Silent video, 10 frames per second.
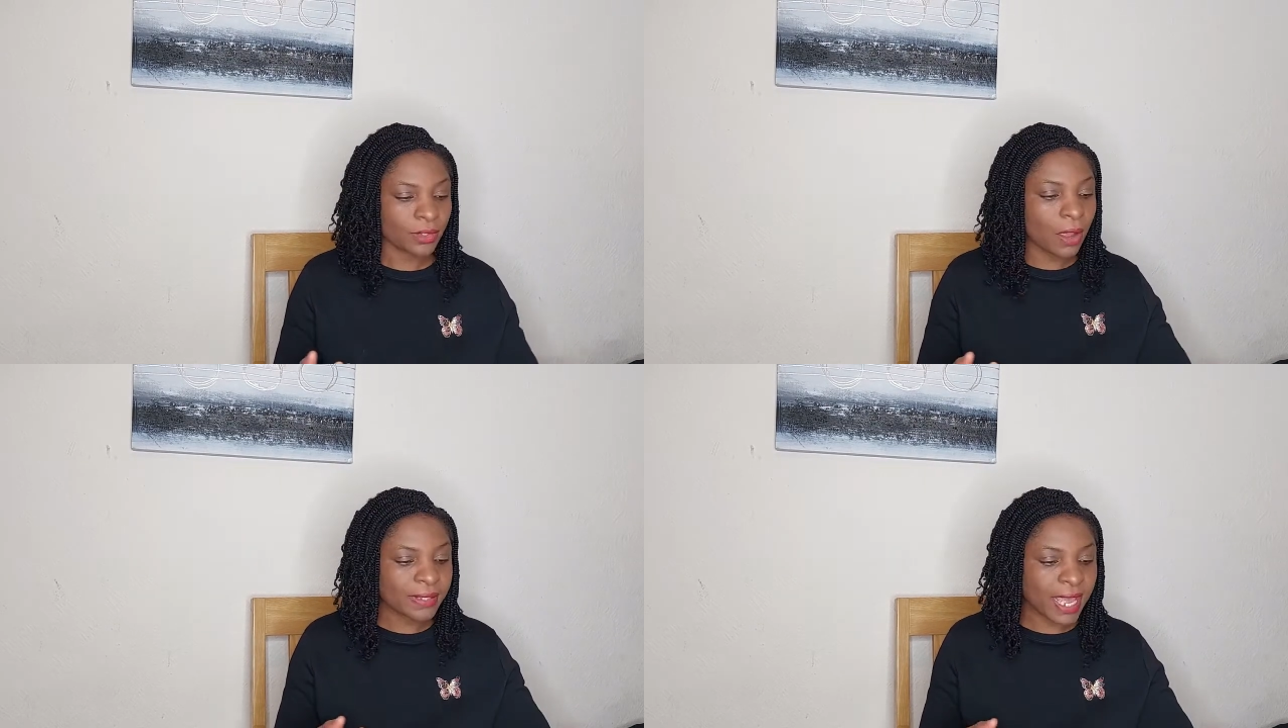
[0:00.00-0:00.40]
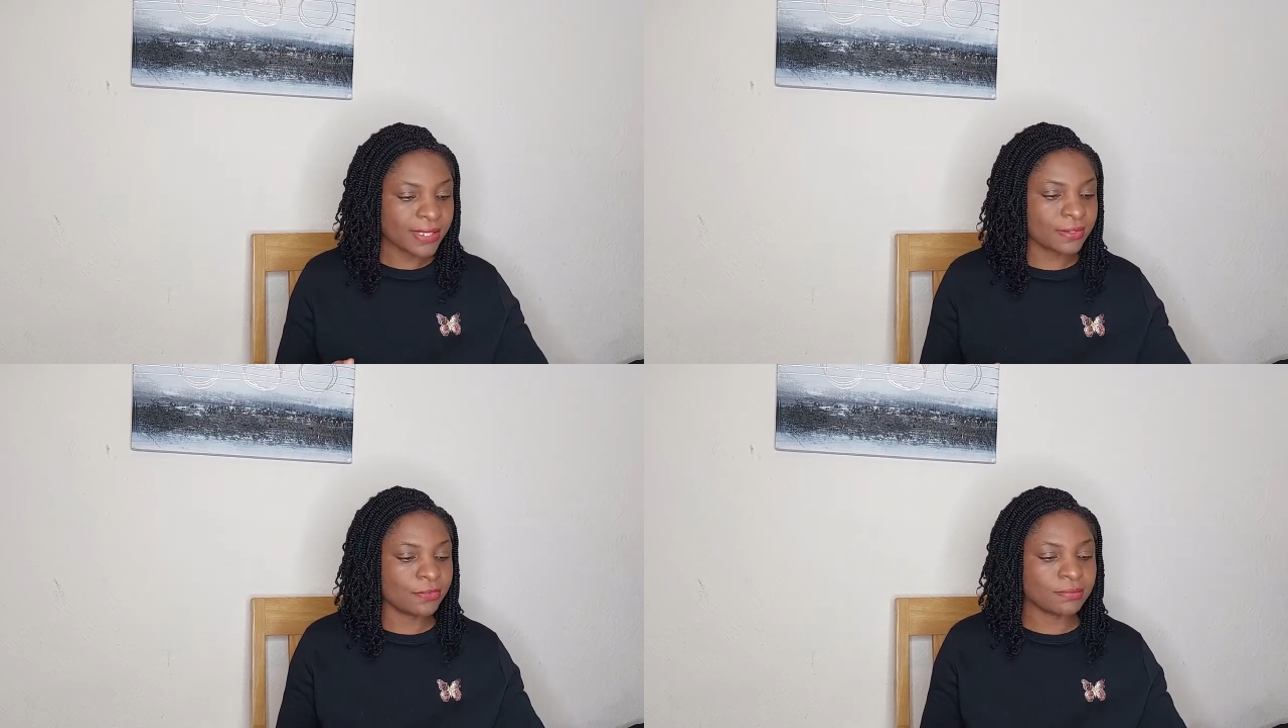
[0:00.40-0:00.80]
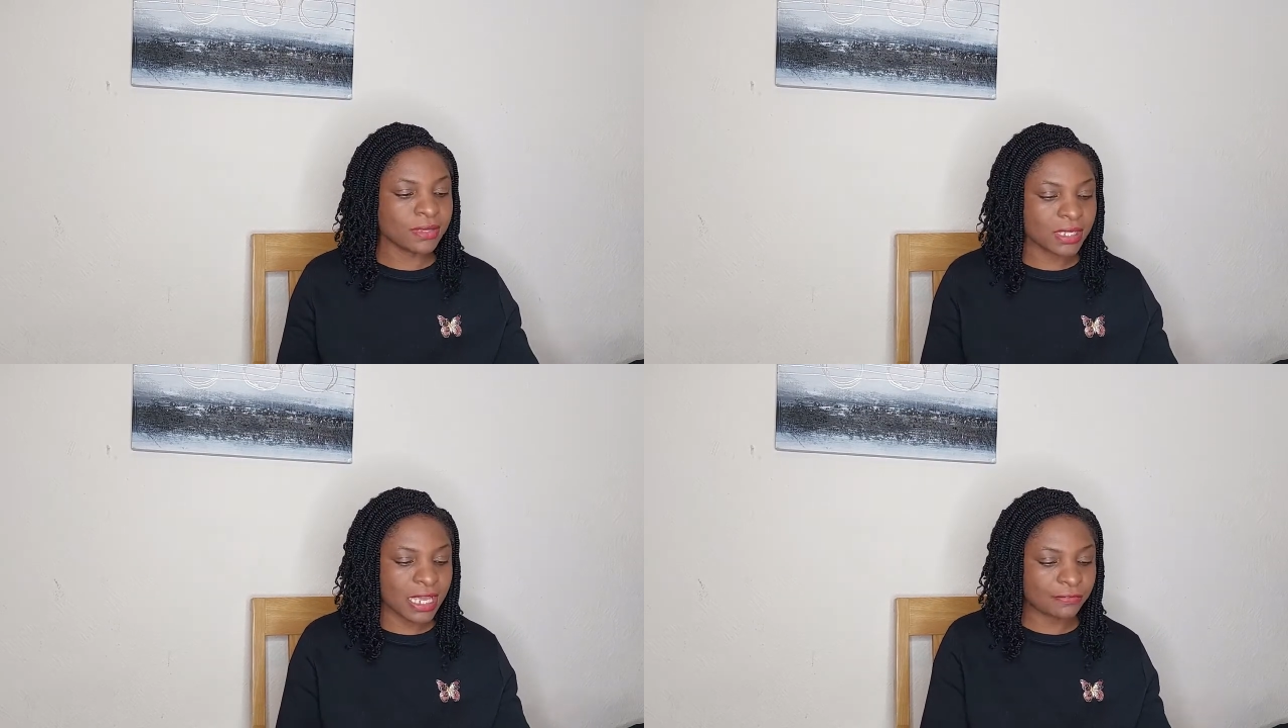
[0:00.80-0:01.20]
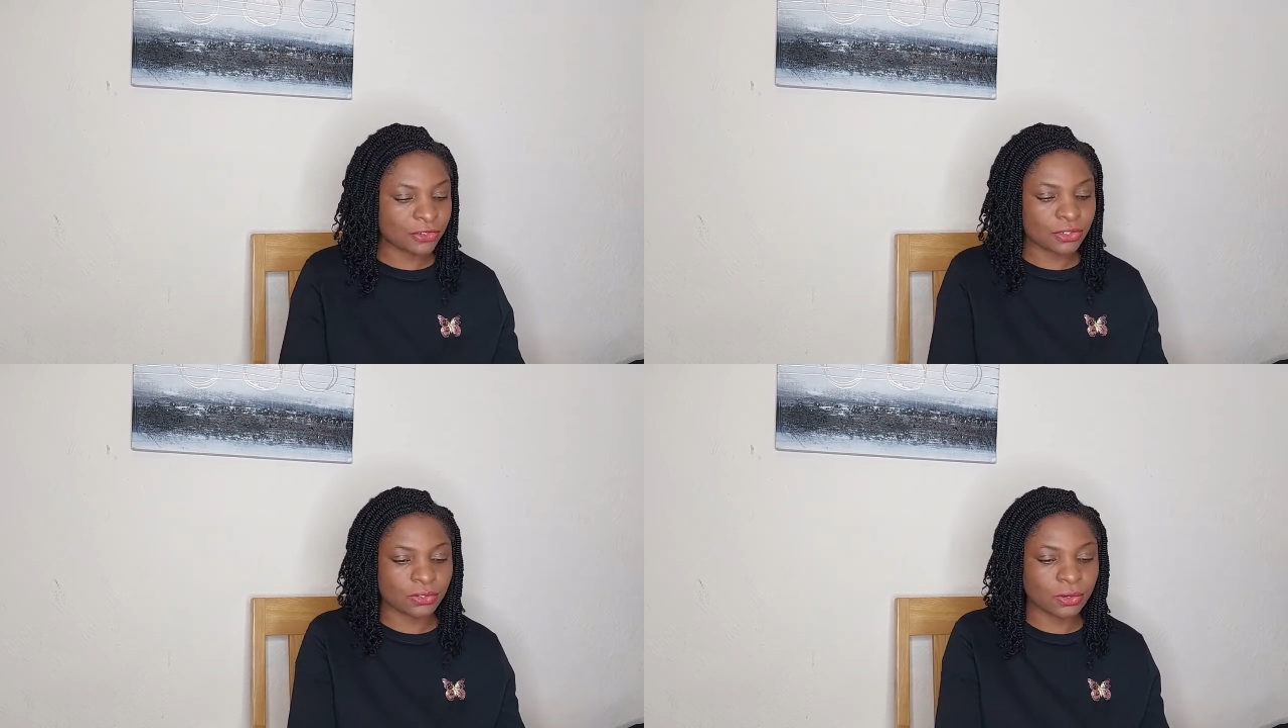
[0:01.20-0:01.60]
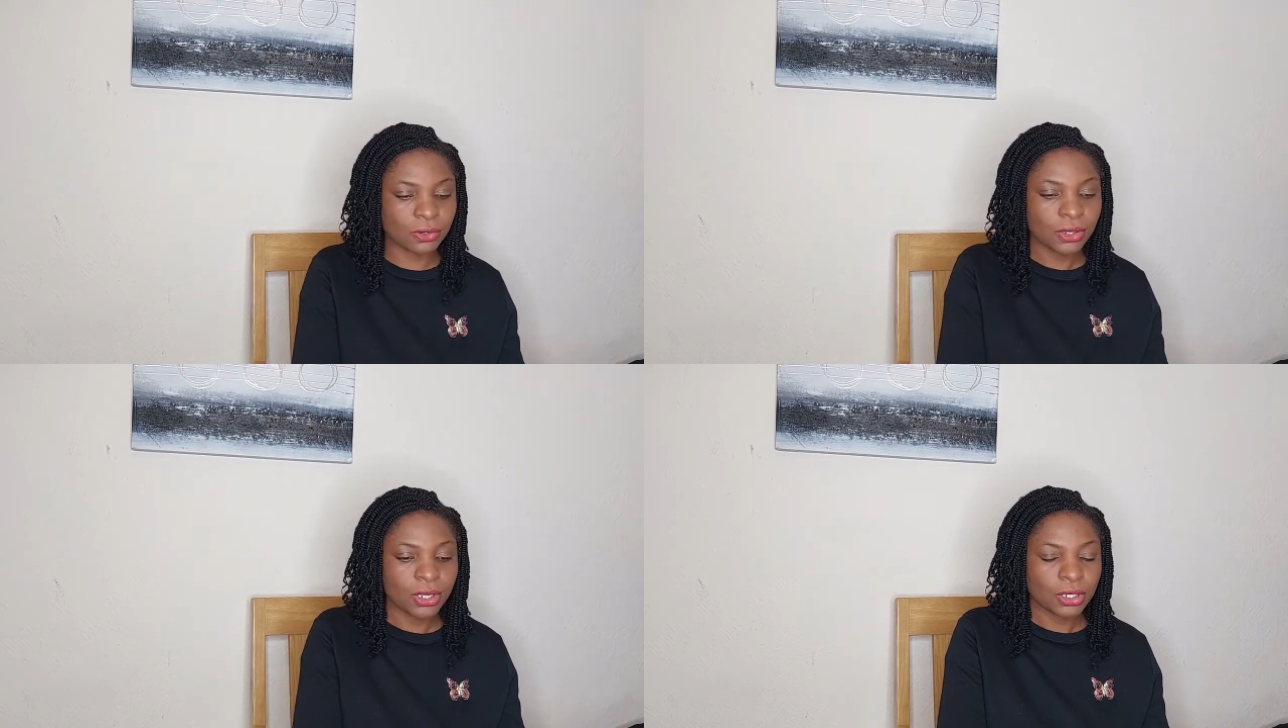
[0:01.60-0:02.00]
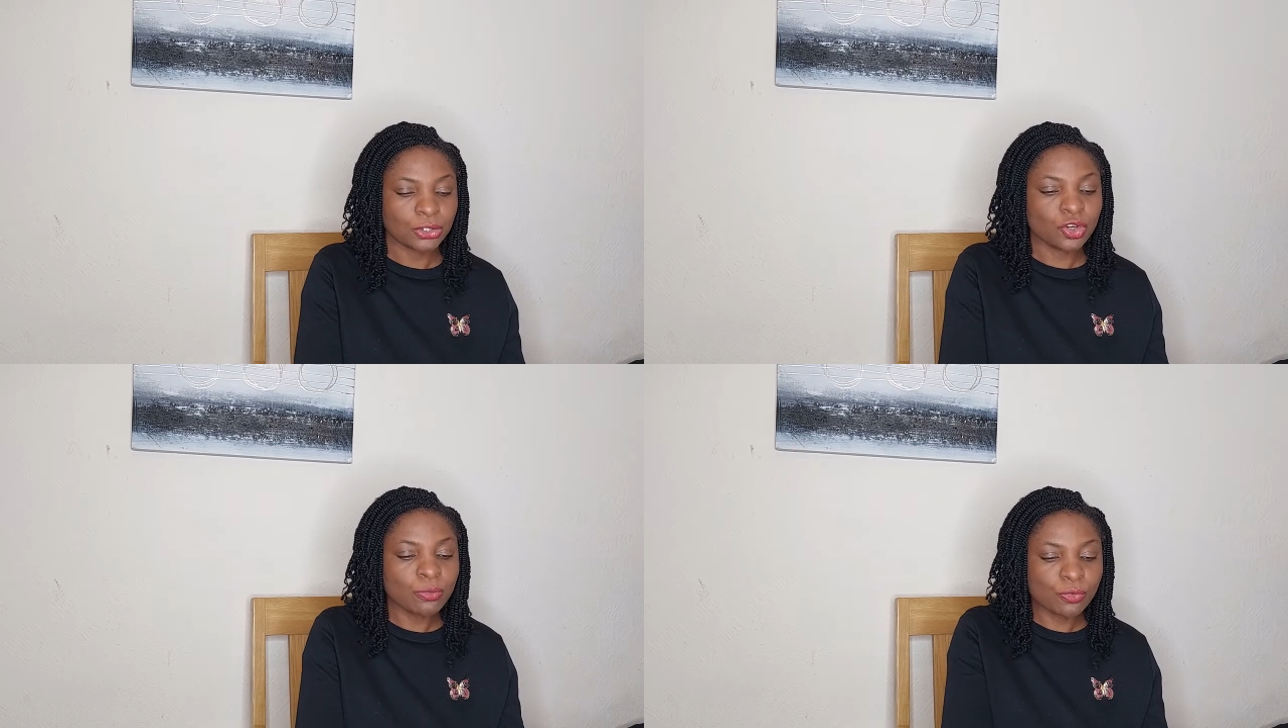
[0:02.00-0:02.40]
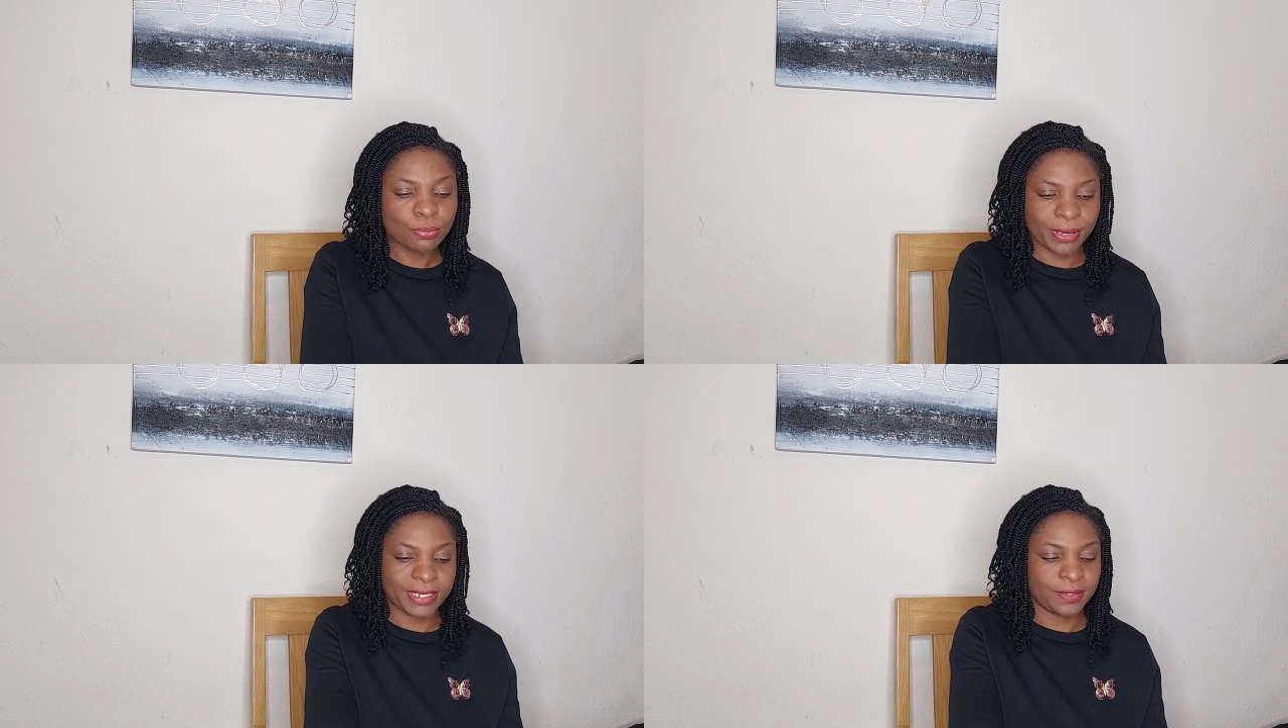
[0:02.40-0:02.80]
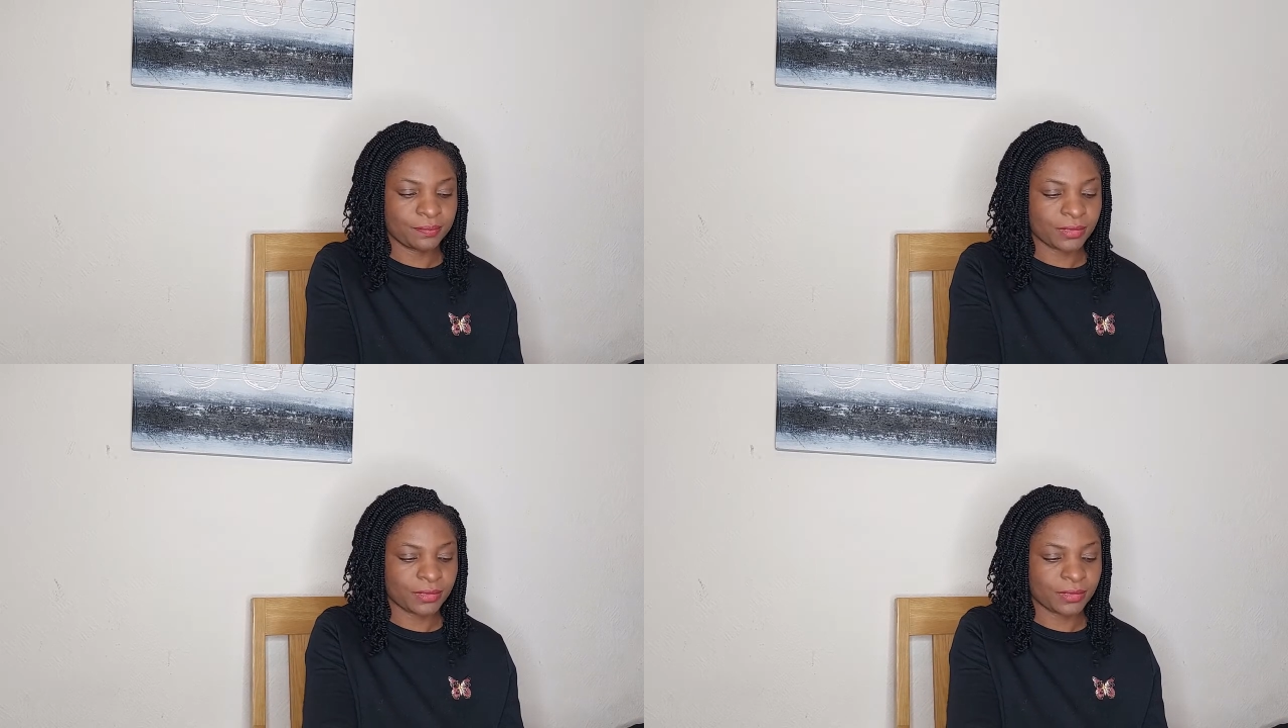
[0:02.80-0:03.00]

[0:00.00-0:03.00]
Okay, so with me here I've just got normal bread.